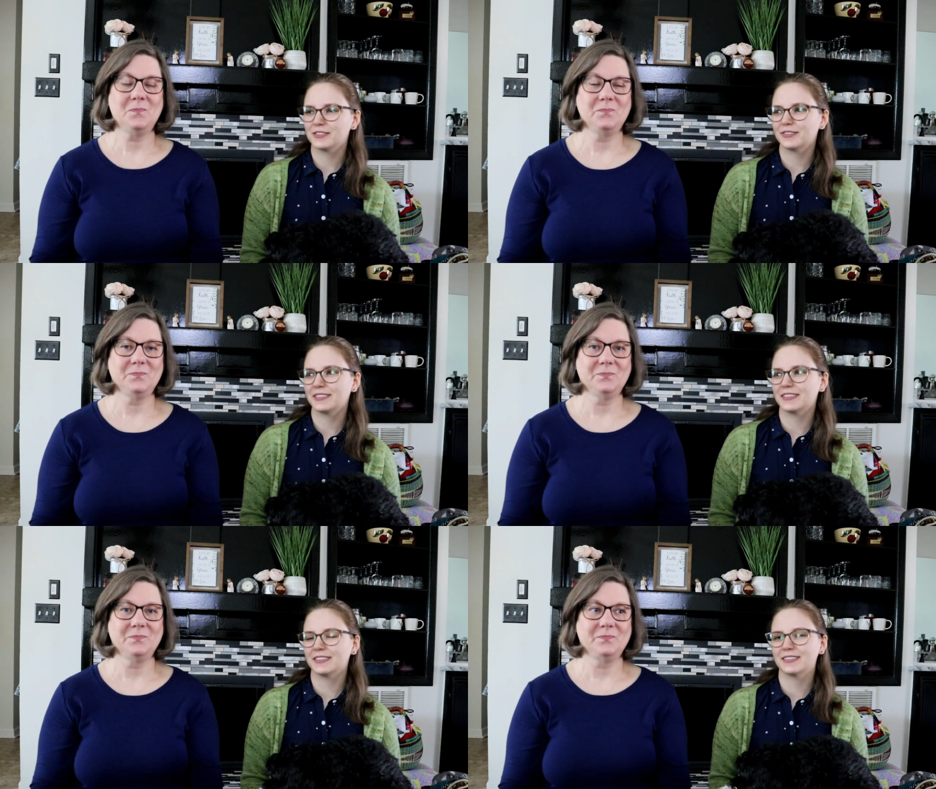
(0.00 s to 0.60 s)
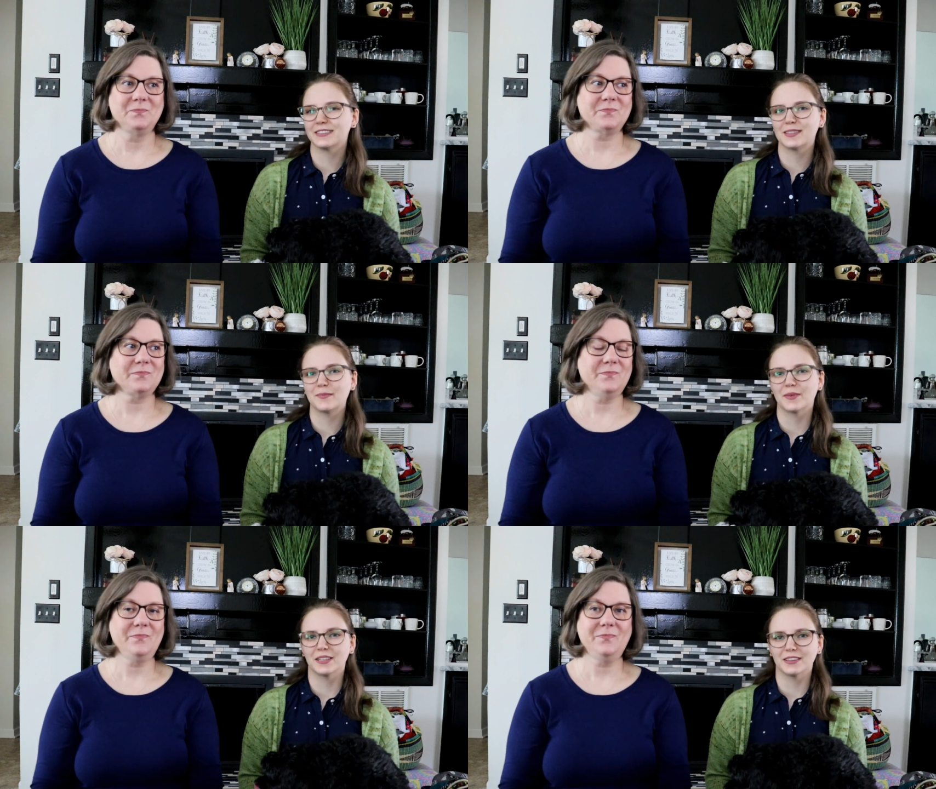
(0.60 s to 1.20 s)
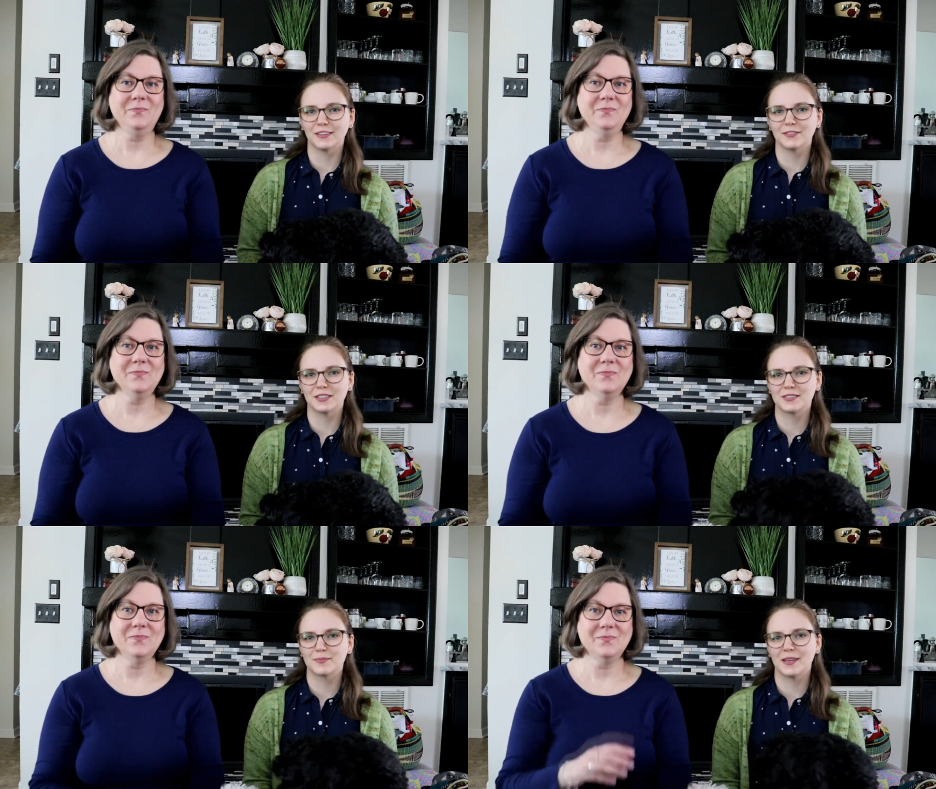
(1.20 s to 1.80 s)
Speaker 1: to do it in the main
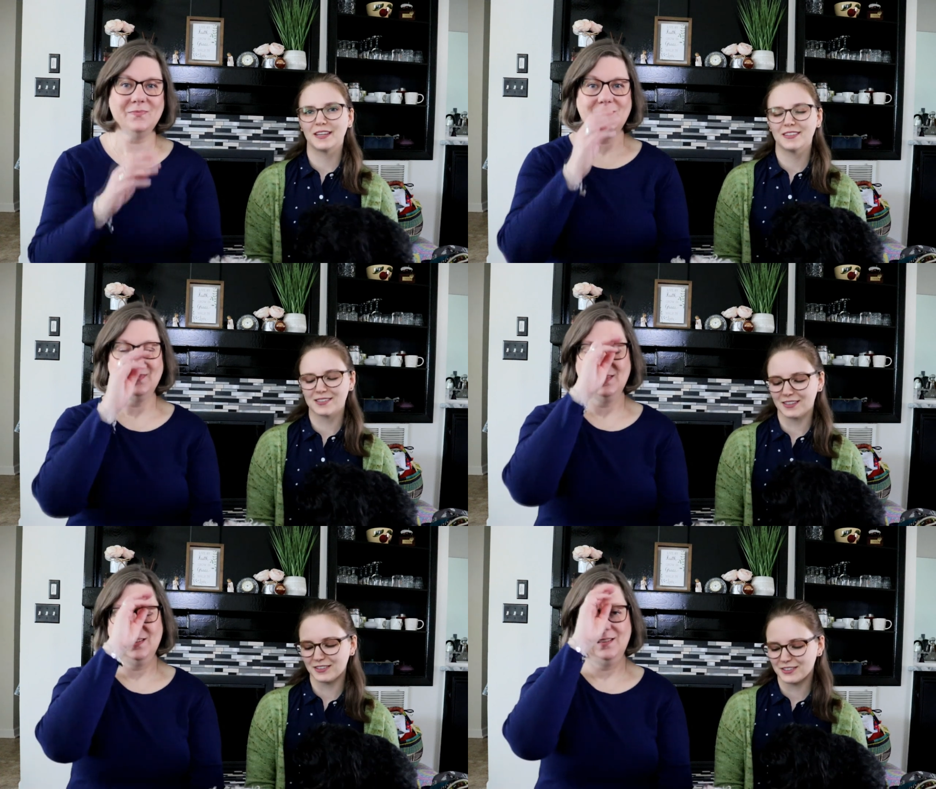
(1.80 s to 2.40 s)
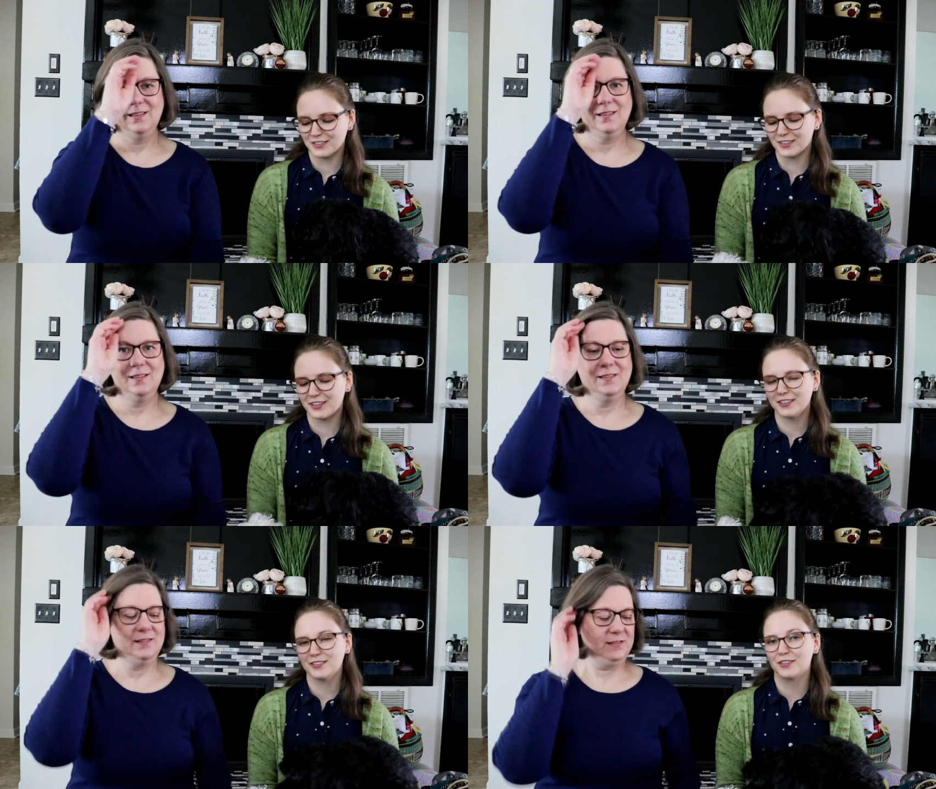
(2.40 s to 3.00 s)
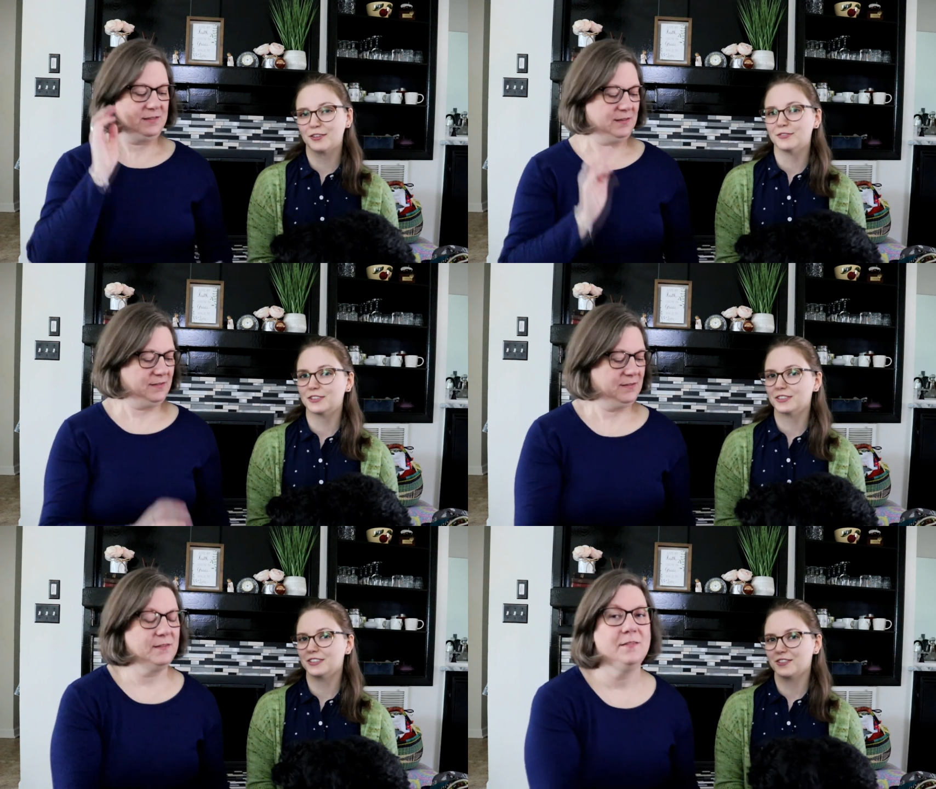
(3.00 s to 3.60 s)
living space and the dogs are
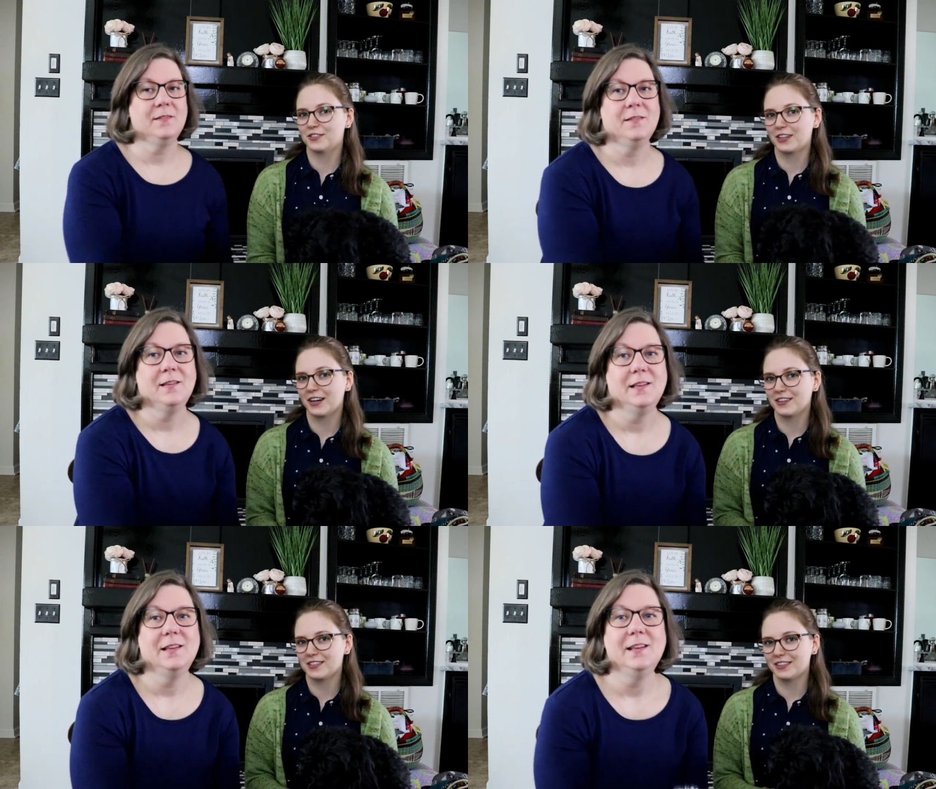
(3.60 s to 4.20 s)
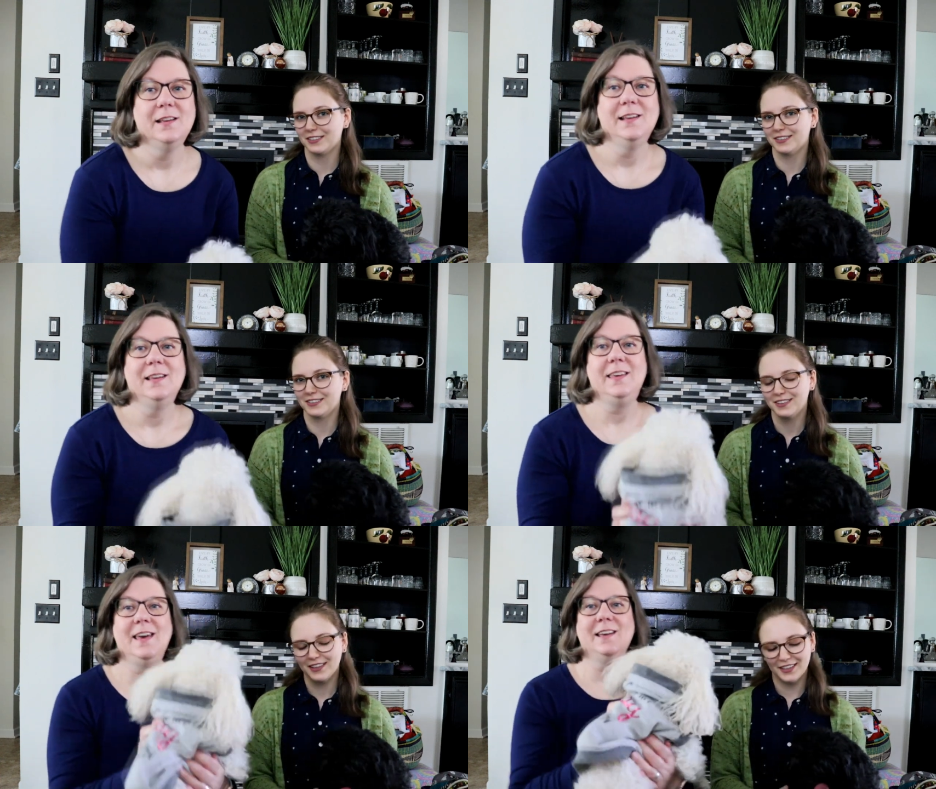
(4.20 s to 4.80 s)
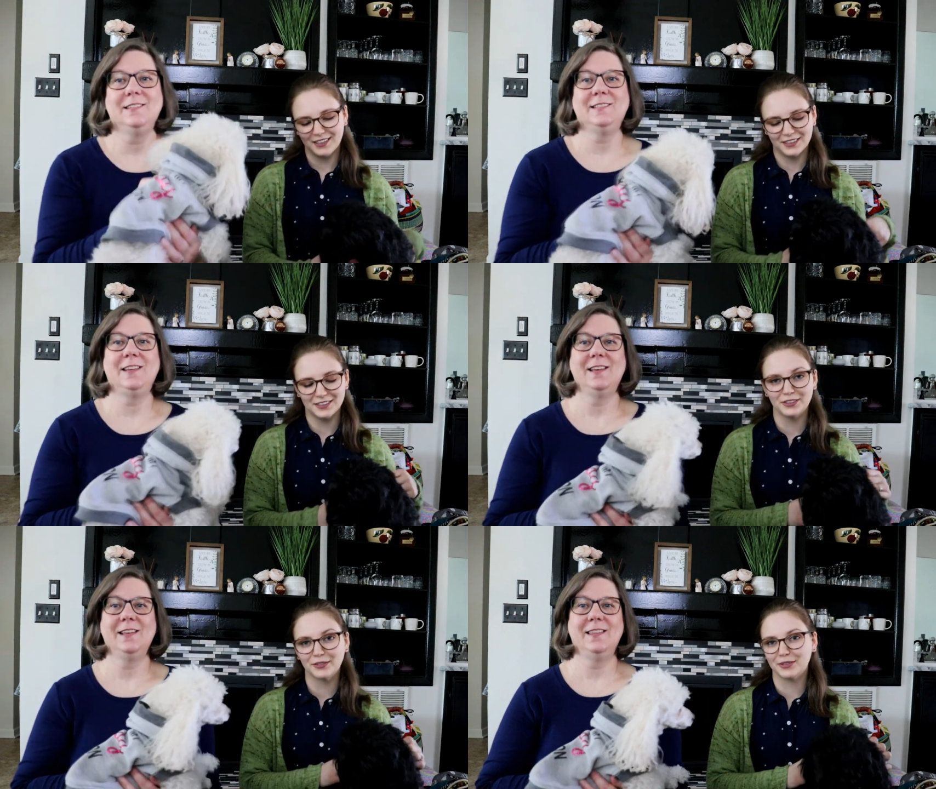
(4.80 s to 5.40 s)
very distracting. Yes.
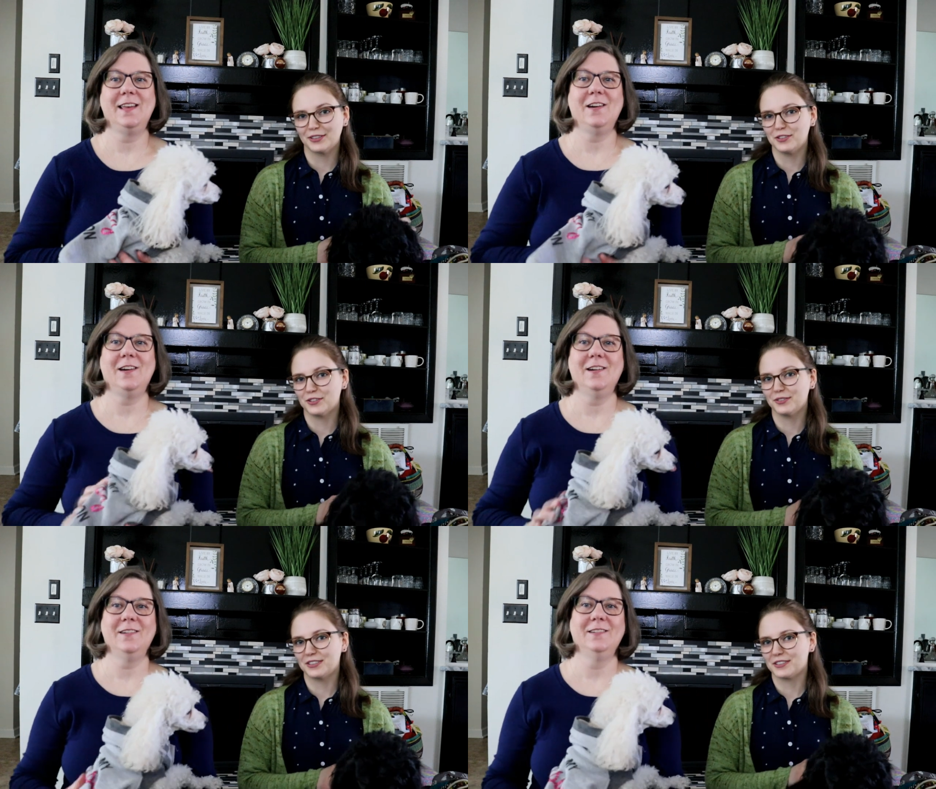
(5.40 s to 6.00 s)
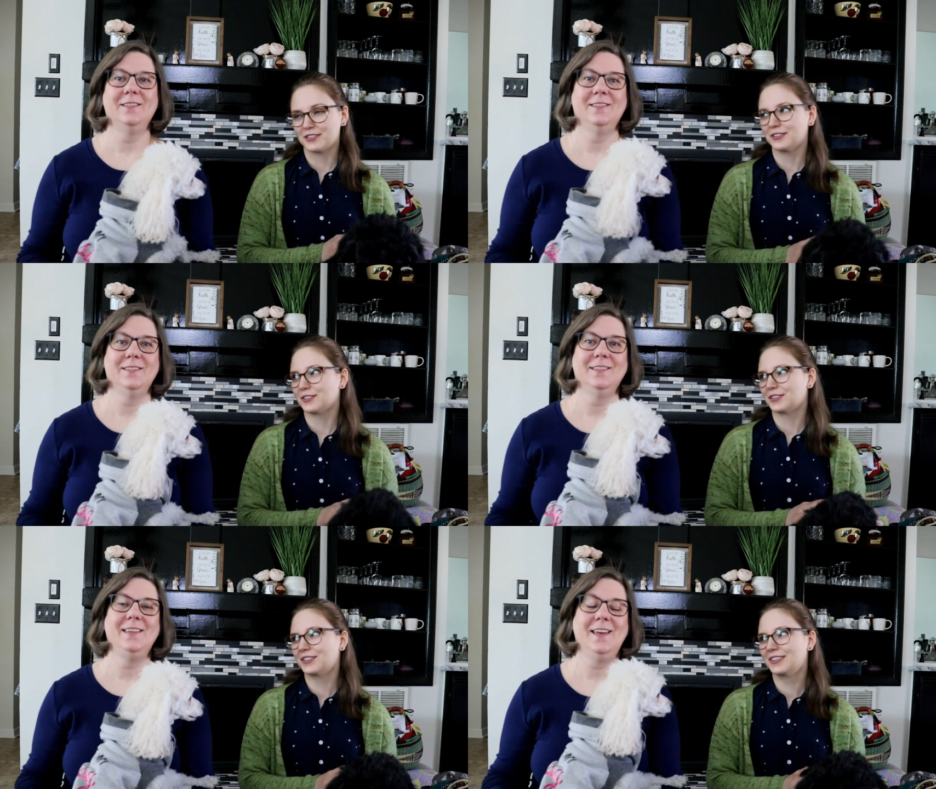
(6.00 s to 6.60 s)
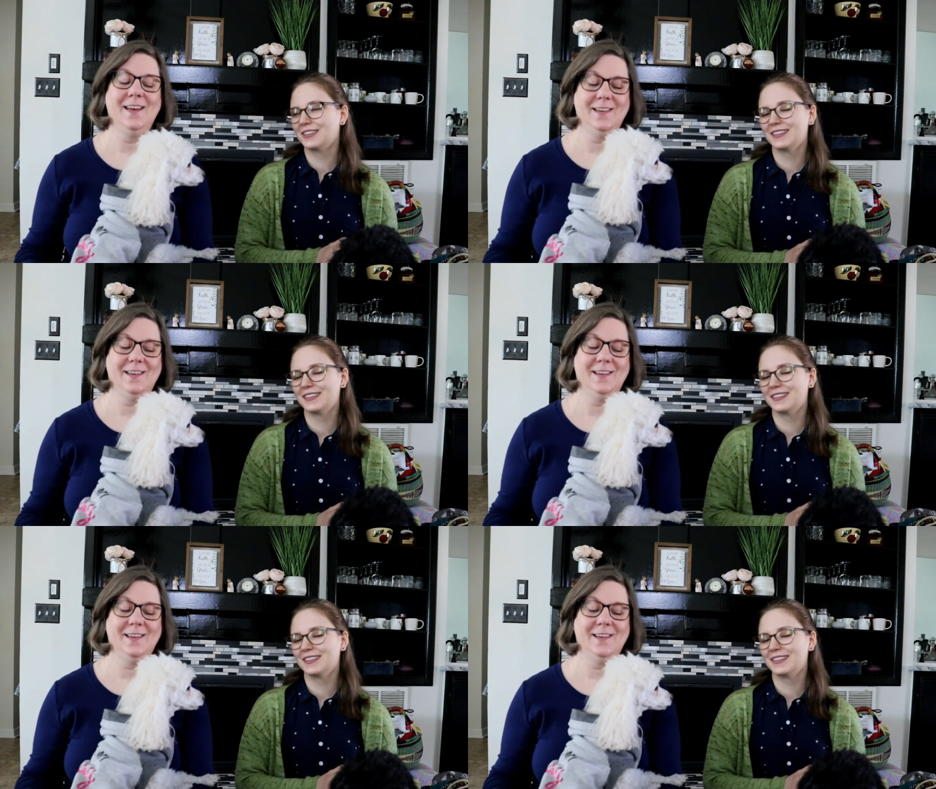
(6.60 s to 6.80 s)
They know what they are doing too.